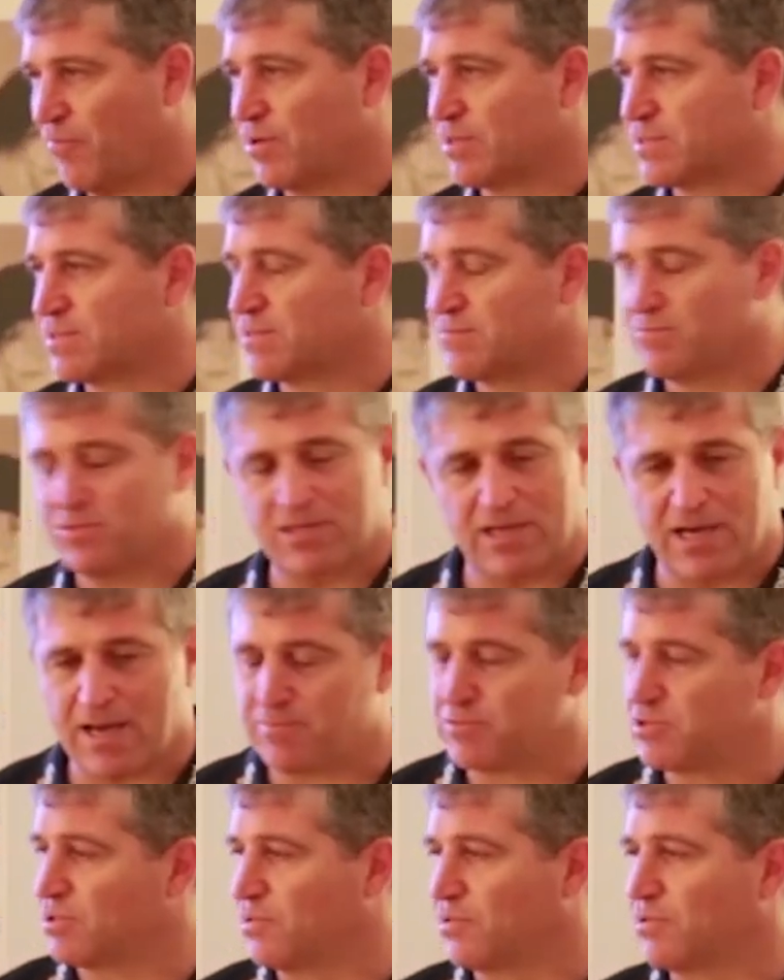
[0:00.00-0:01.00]
for us? We said,
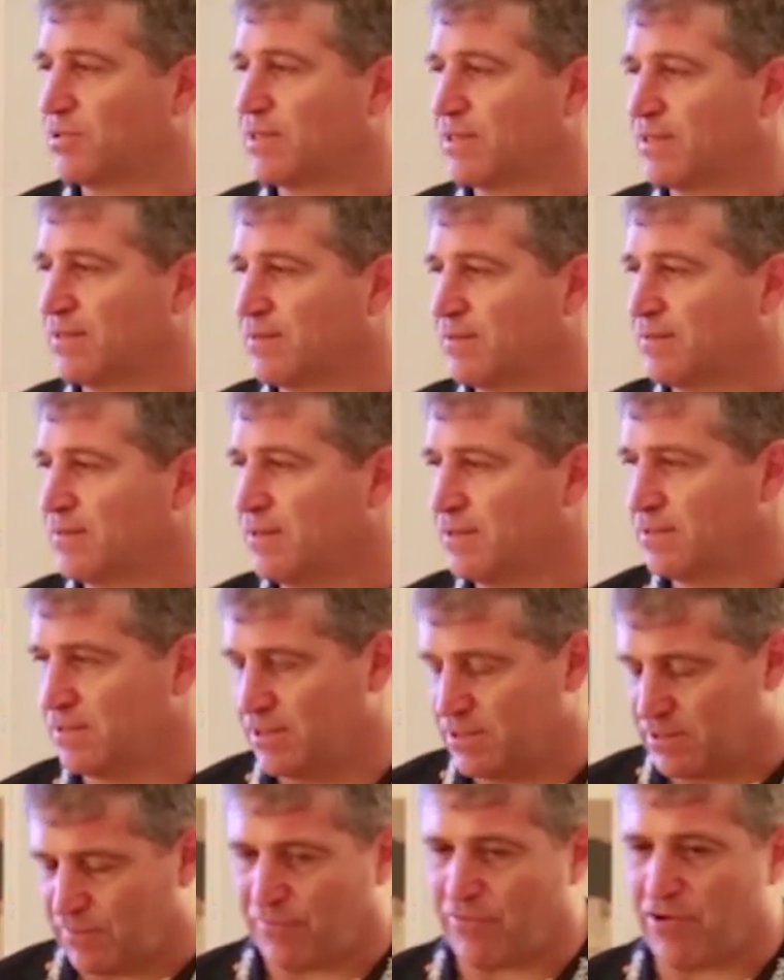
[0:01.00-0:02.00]
absolutely.
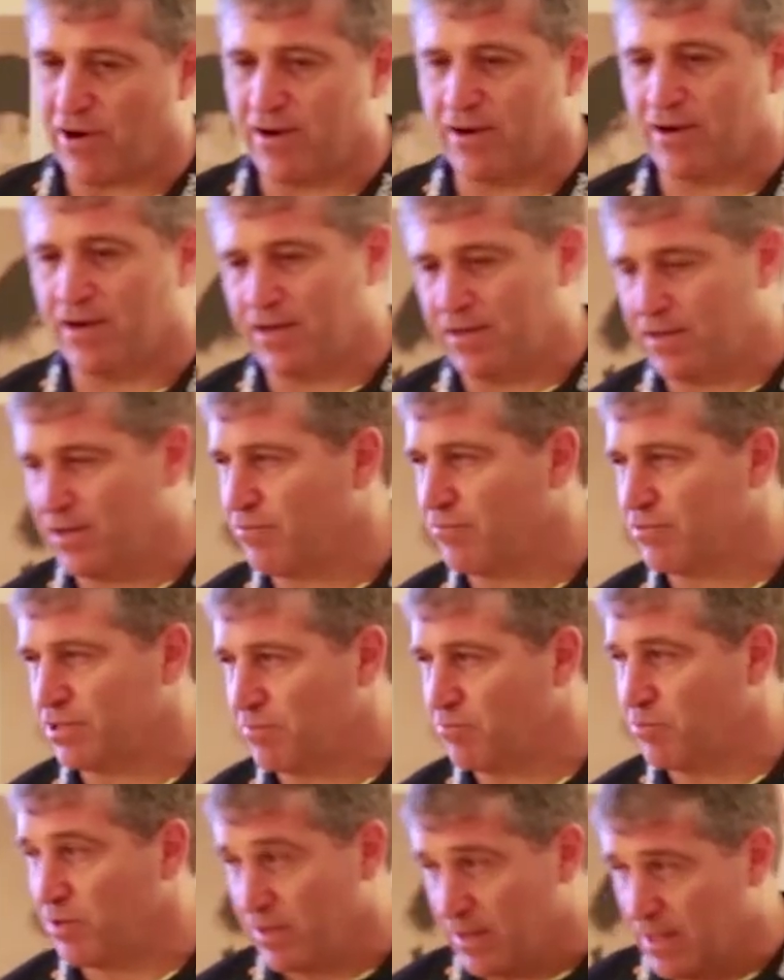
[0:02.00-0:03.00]
He's a friend and he did
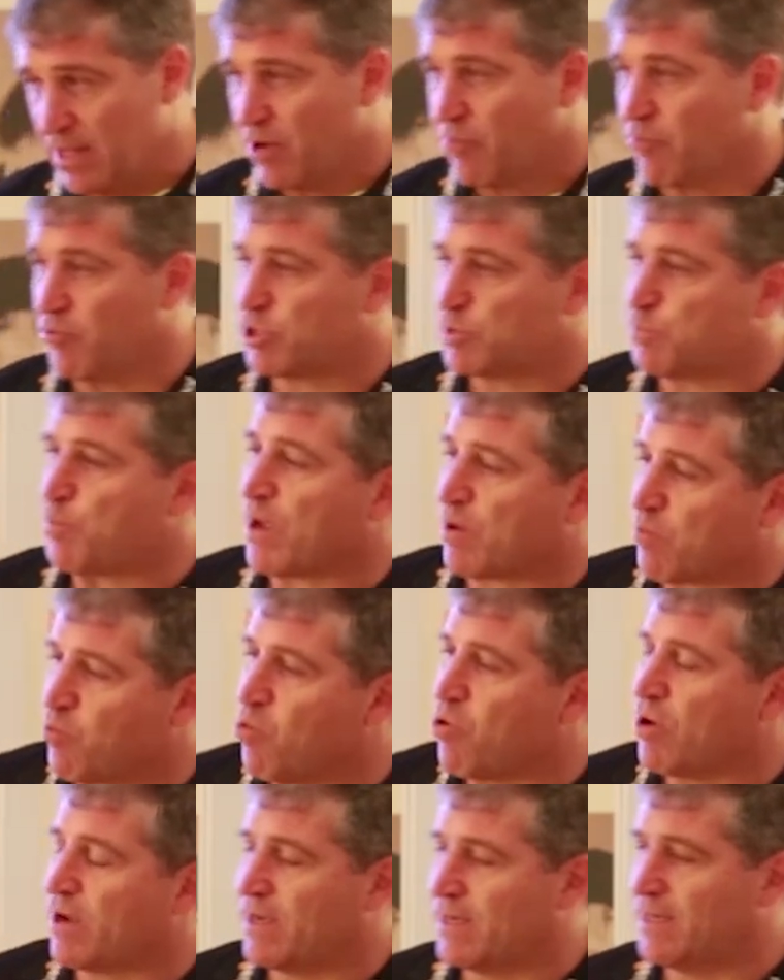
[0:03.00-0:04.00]
it. We respect
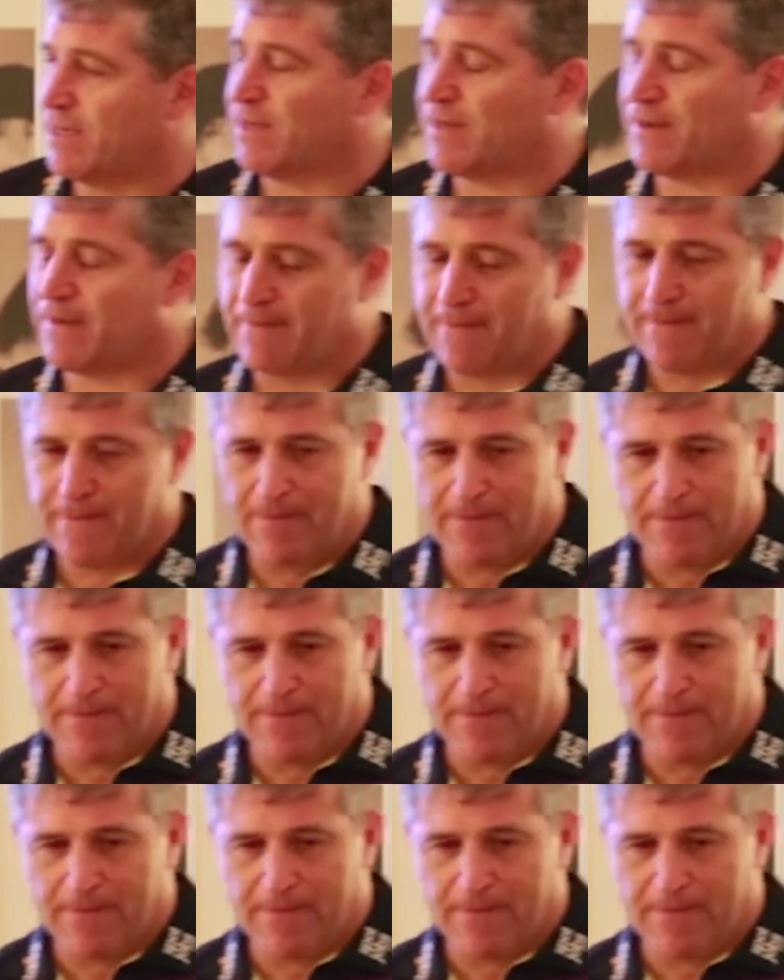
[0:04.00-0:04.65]
why he did it.